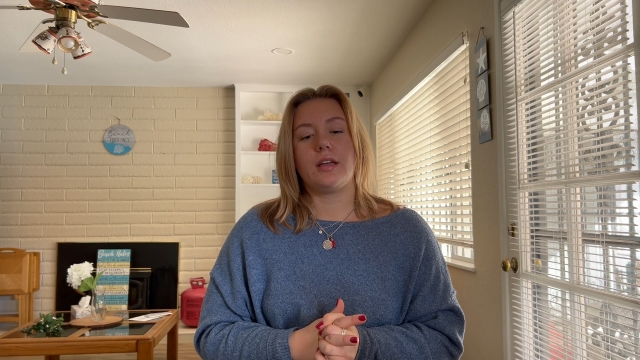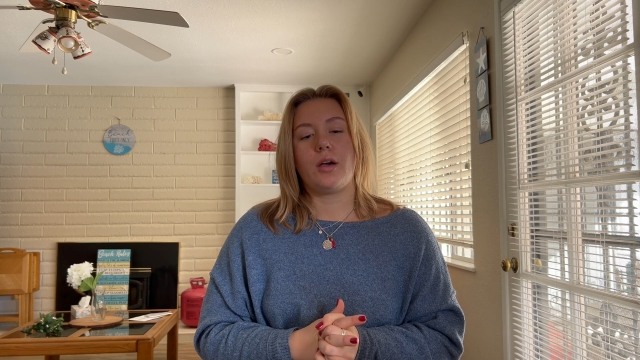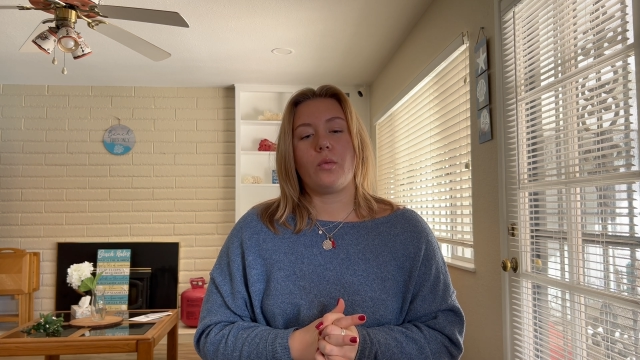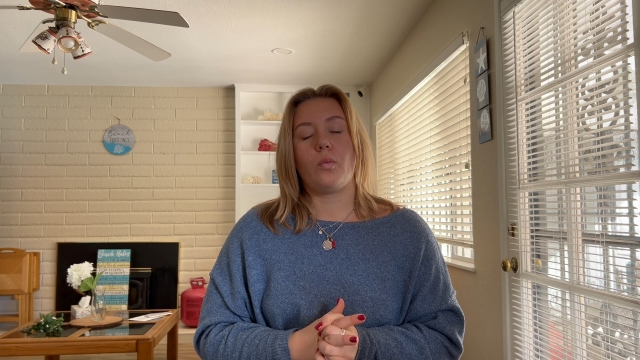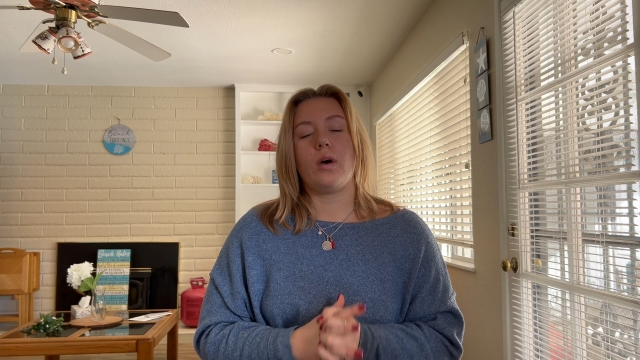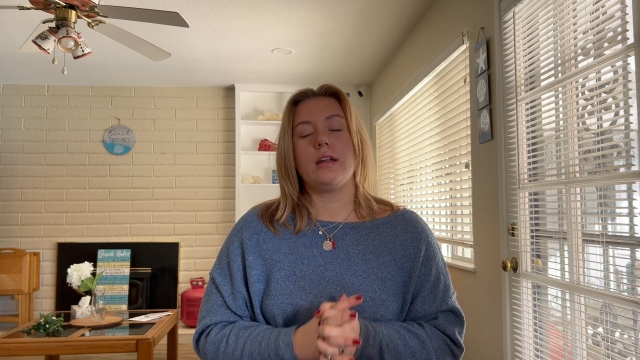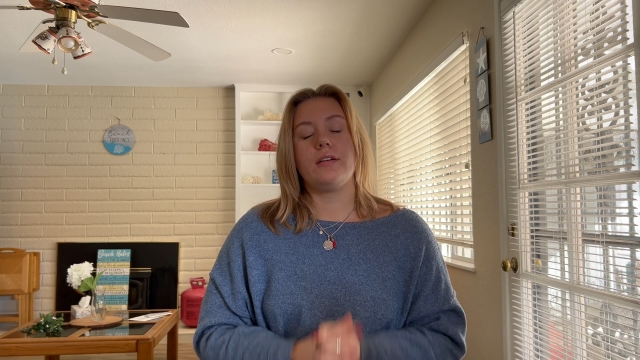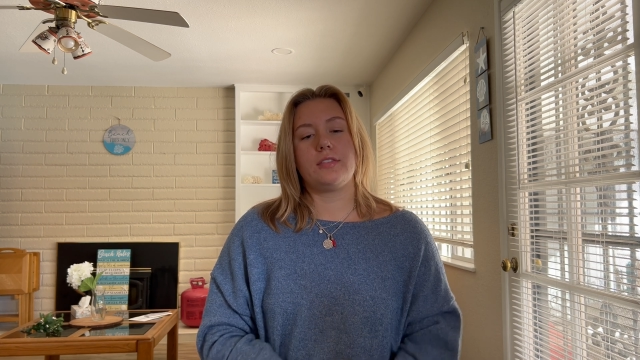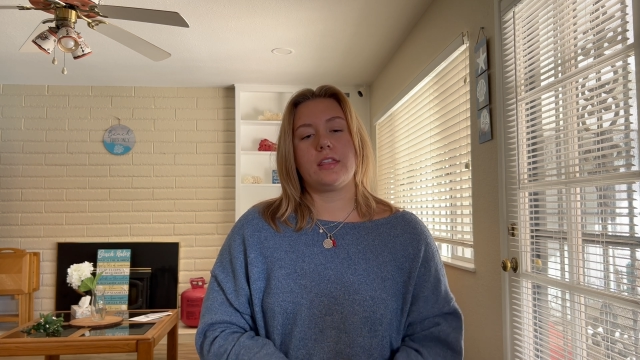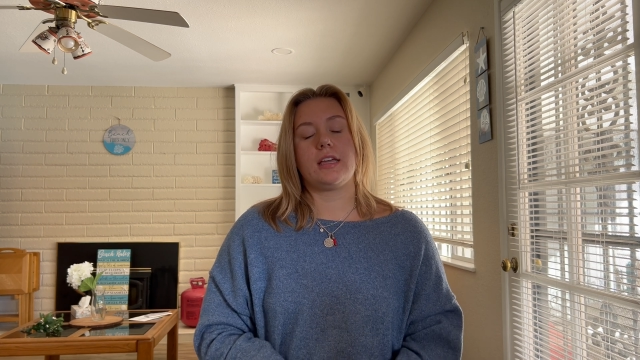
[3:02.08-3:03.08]
One
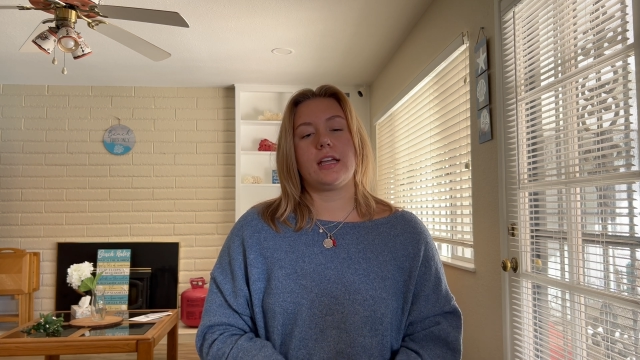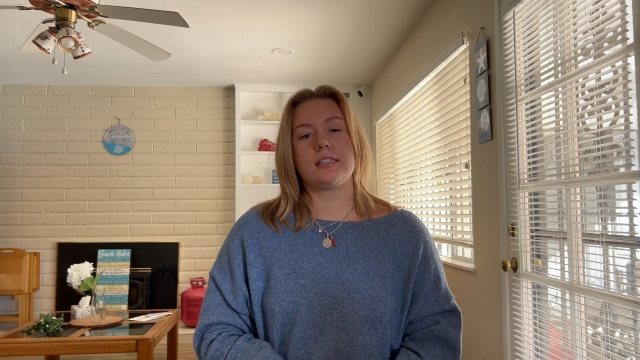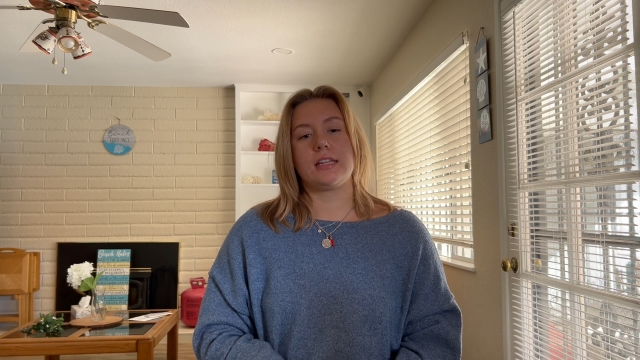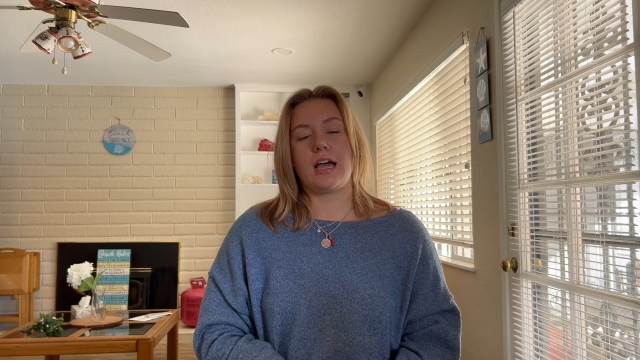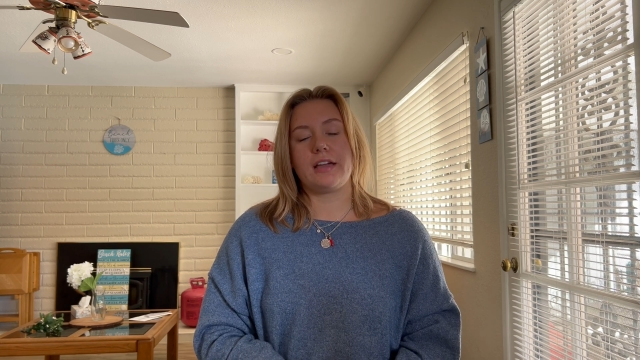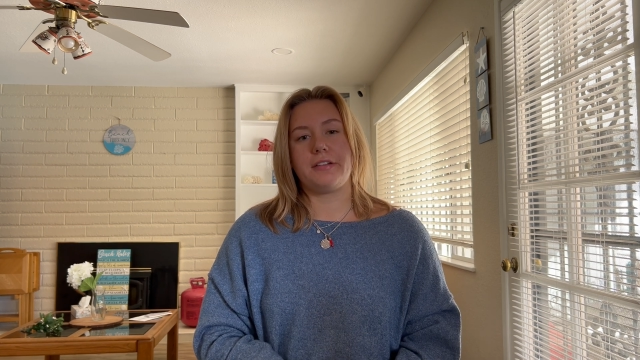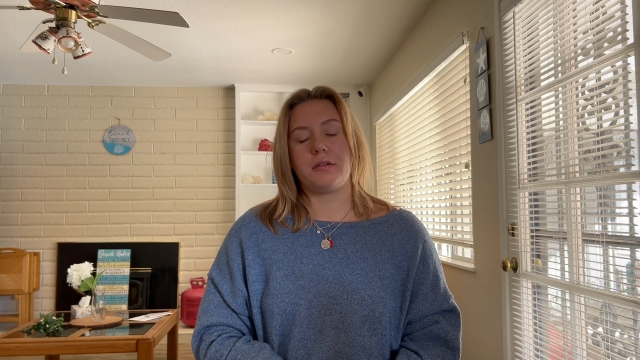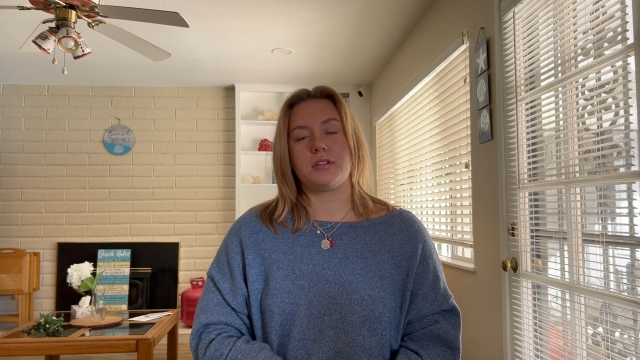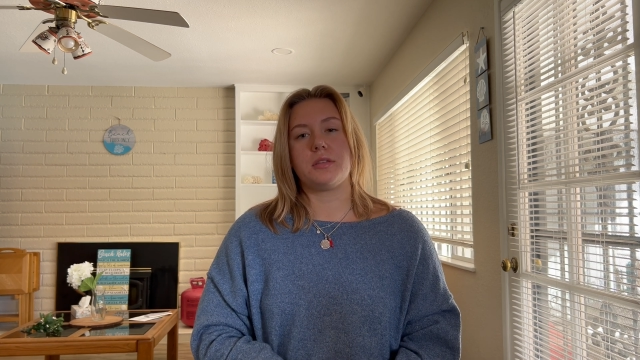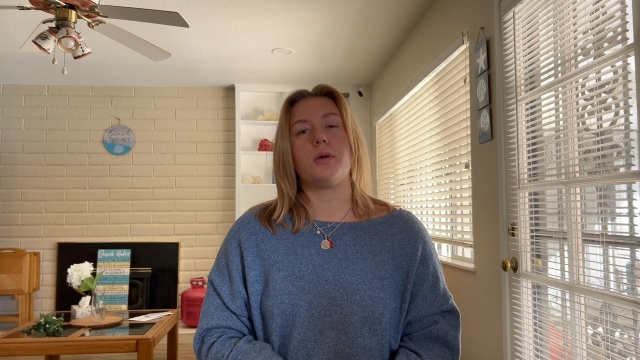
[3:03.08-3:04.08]
of the things that I
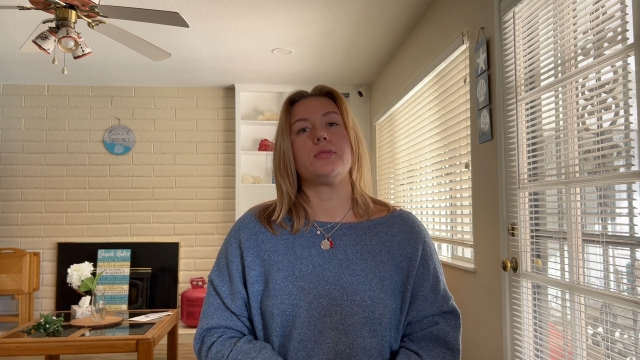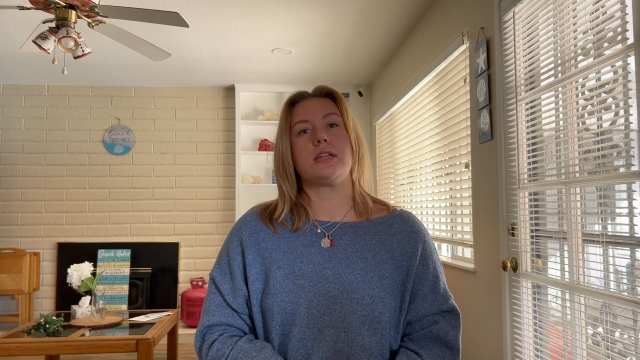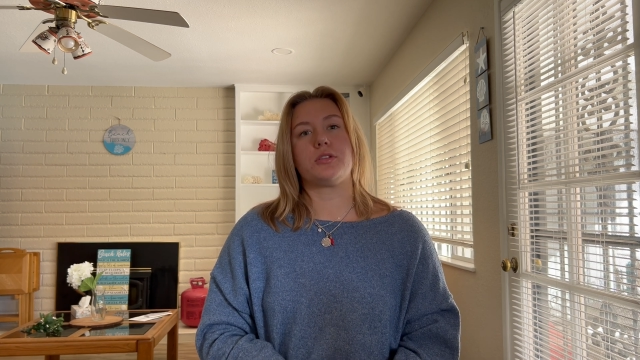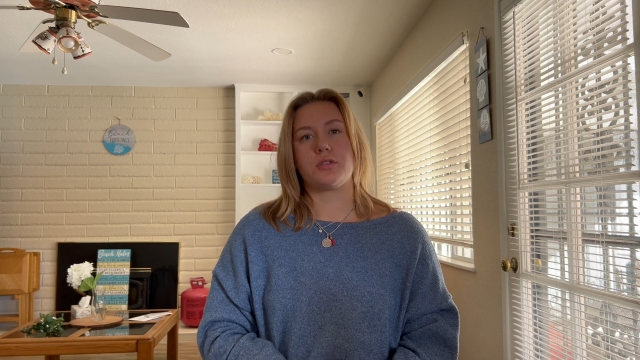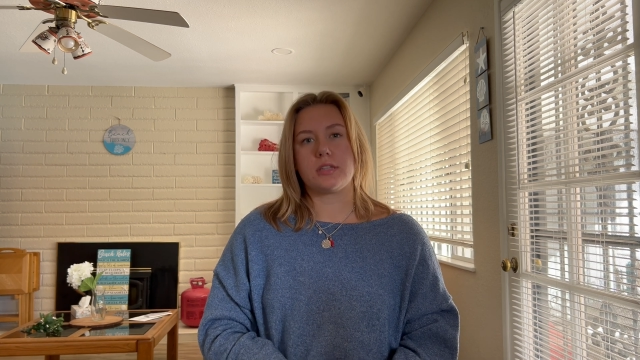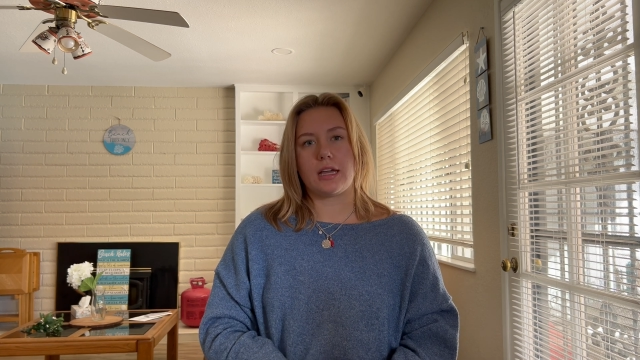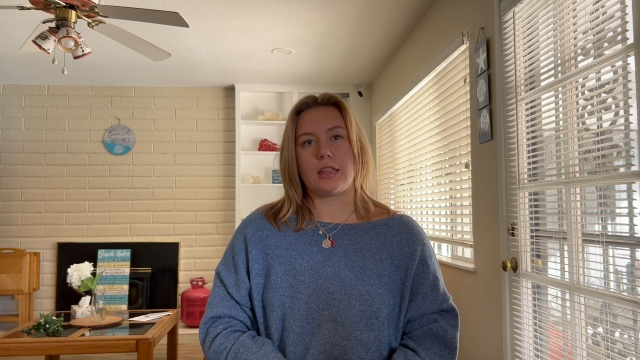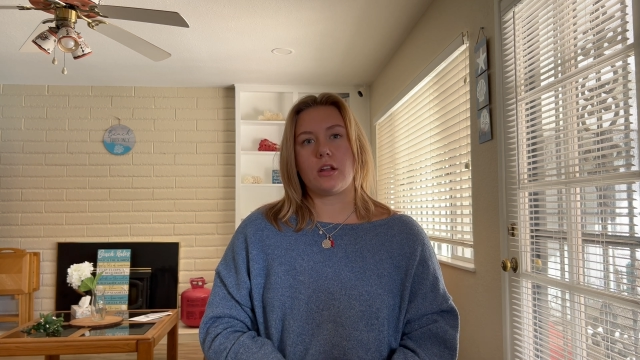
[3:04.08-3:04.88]
found the most interesting in the